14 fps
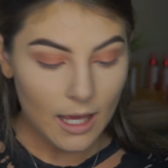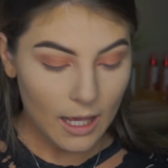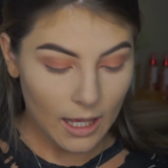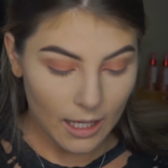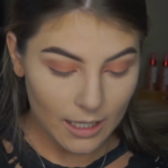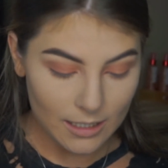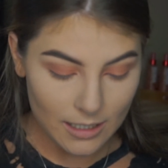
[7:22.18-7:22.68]

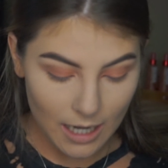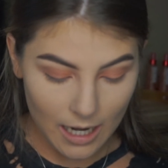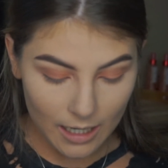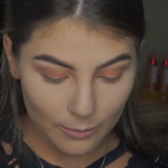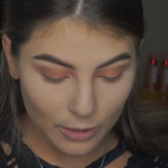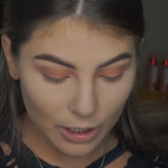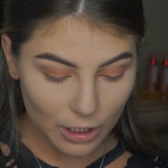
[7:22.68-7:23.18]
and
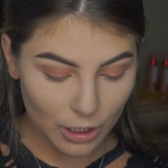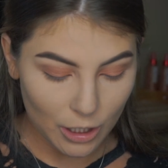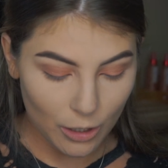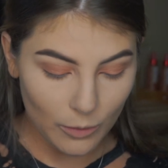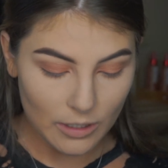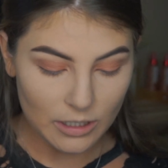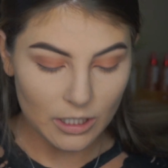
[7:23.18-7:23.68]
I'm going to
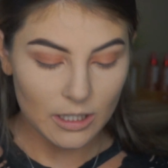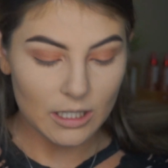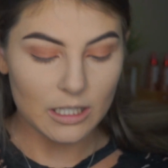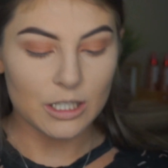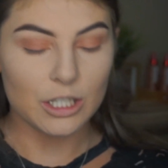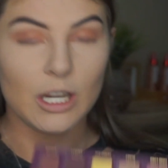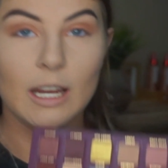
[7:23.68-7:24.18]
go into this
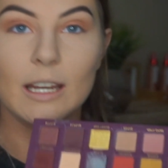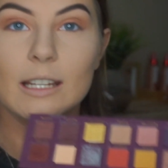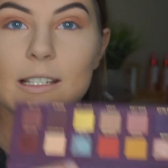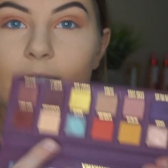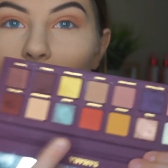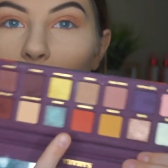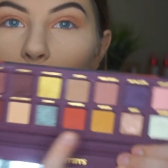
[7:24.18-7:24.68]
shade
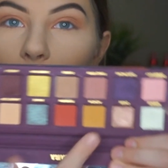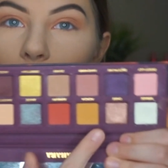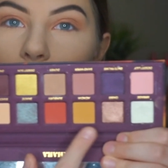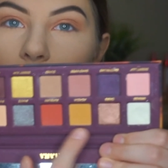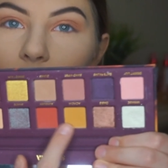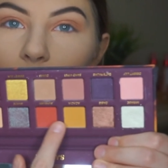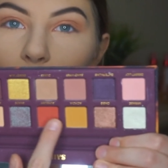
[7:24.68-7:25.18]
Sunburn.
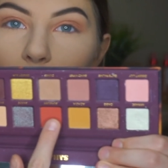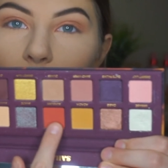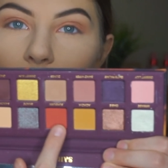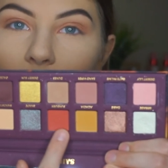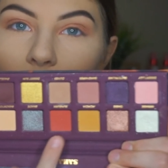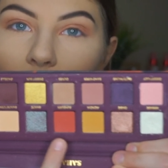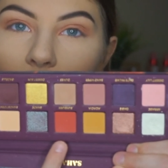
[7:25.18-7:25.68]
It's
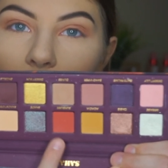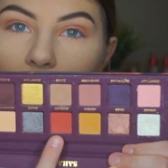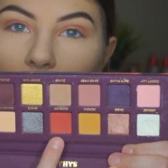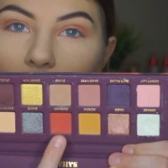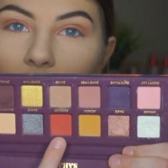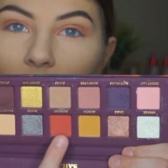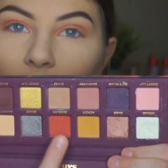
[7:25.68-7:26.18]
right here.